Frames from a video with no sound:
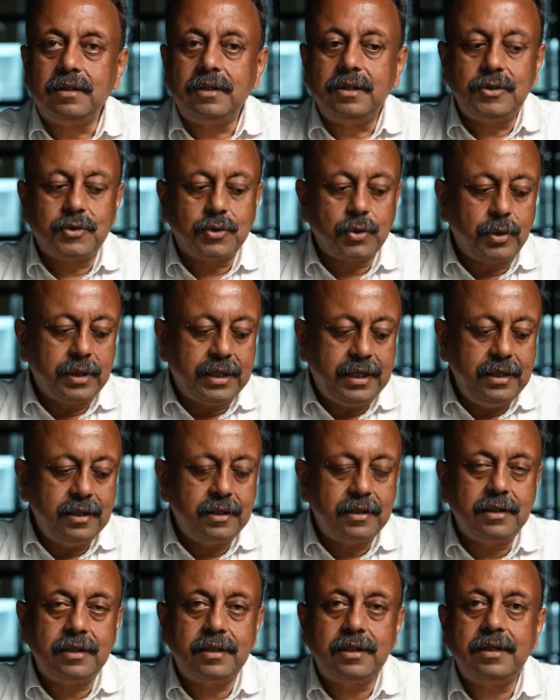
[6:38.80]
So
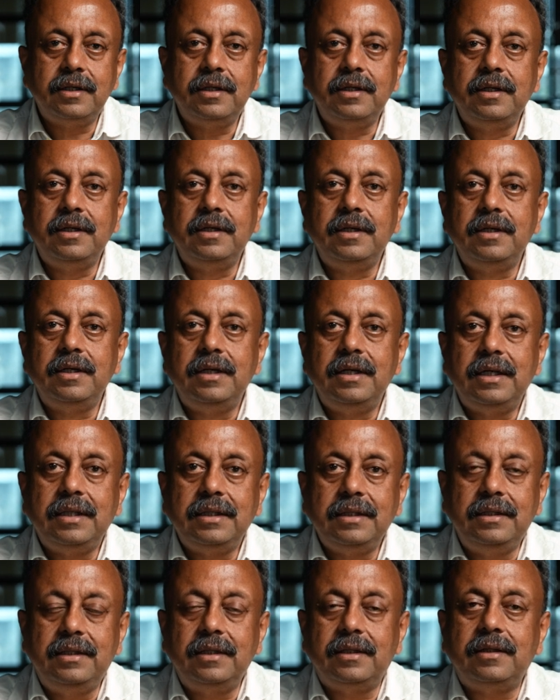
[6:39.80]
here
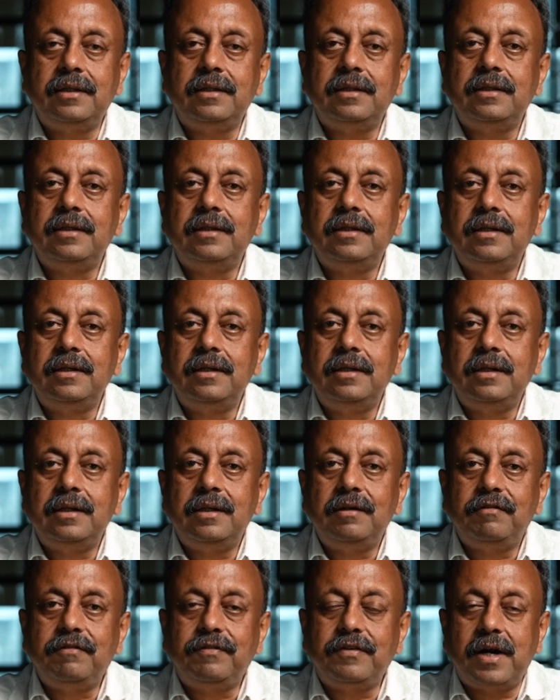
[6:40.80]
the
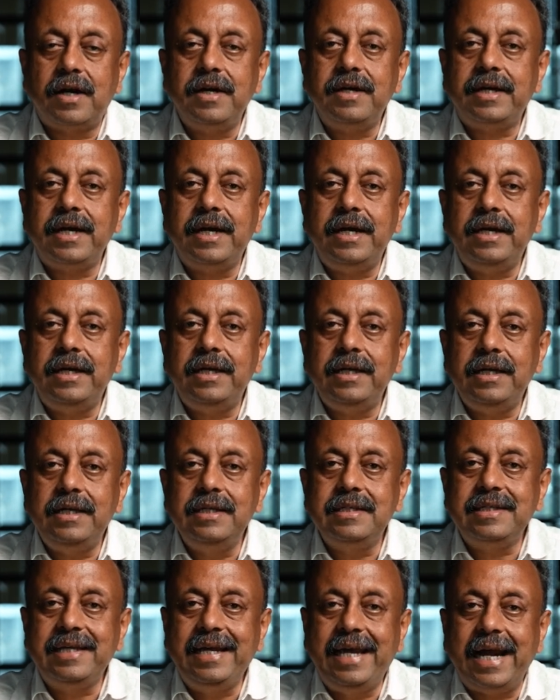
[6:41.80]
front end
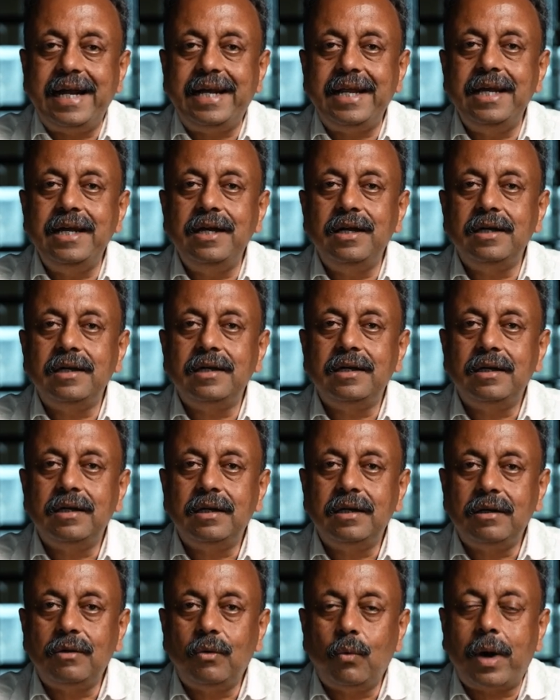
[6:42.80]
is getting
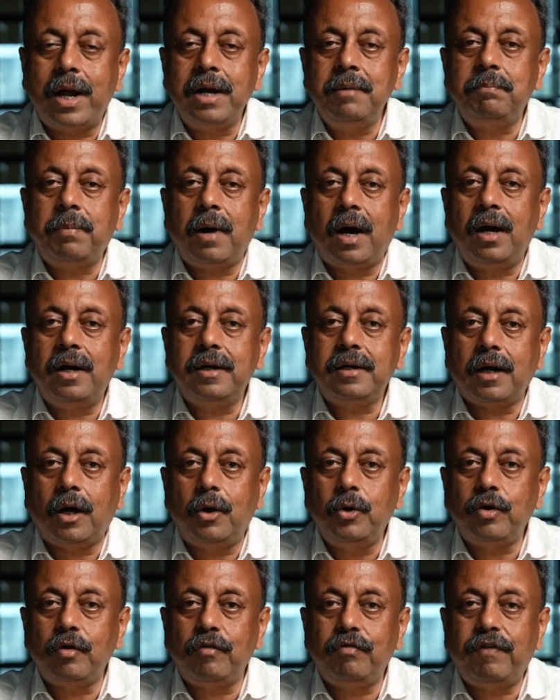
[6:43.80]
one part
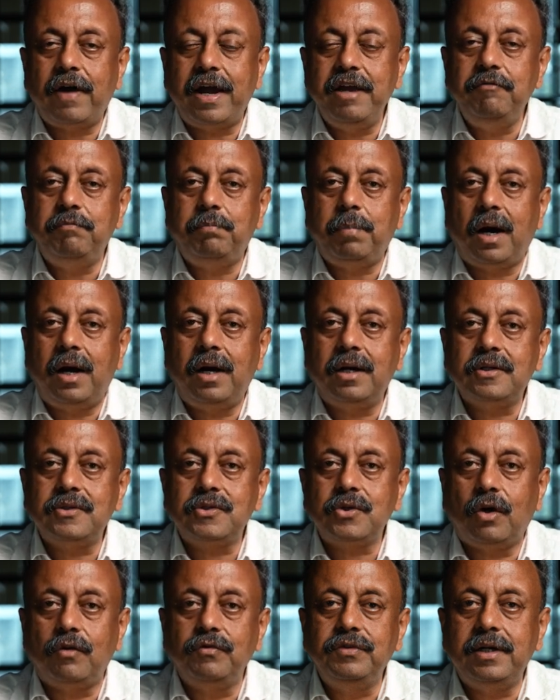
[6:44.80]
out of 5
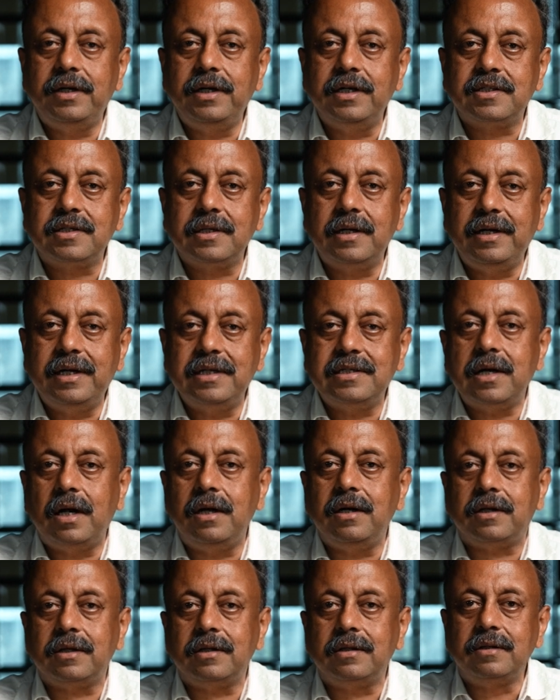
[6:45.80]
parts of the
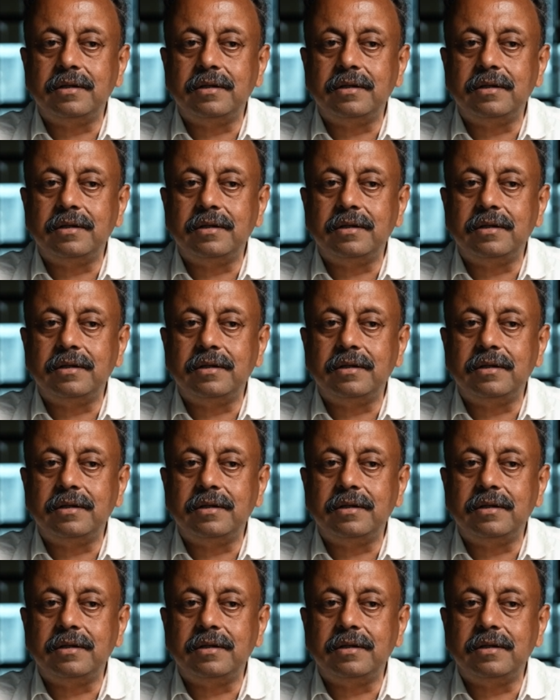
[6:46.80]
result.